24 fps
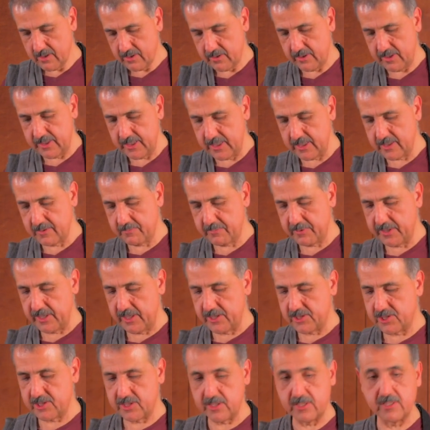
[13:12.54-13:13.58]
You need a
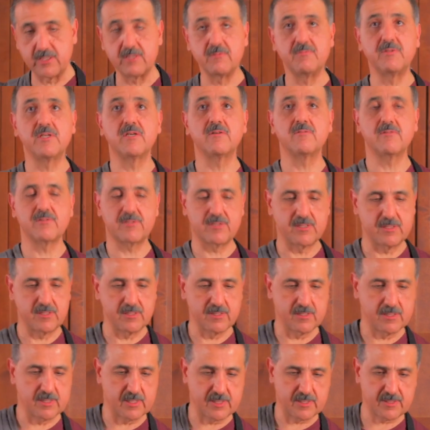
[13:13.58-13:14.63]
PhD to be able to
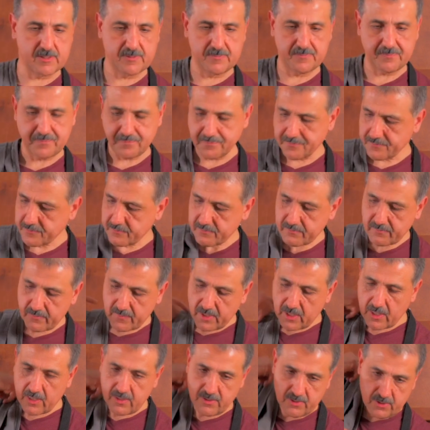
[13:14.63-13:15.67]
do this.
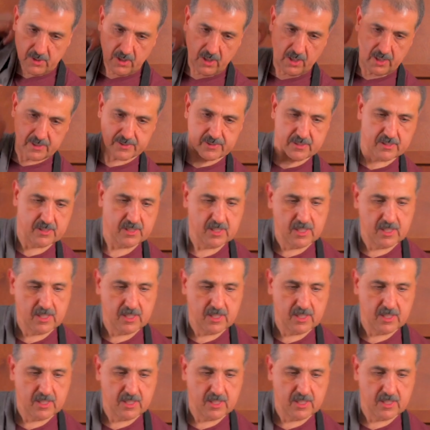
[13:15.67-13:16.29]
Not.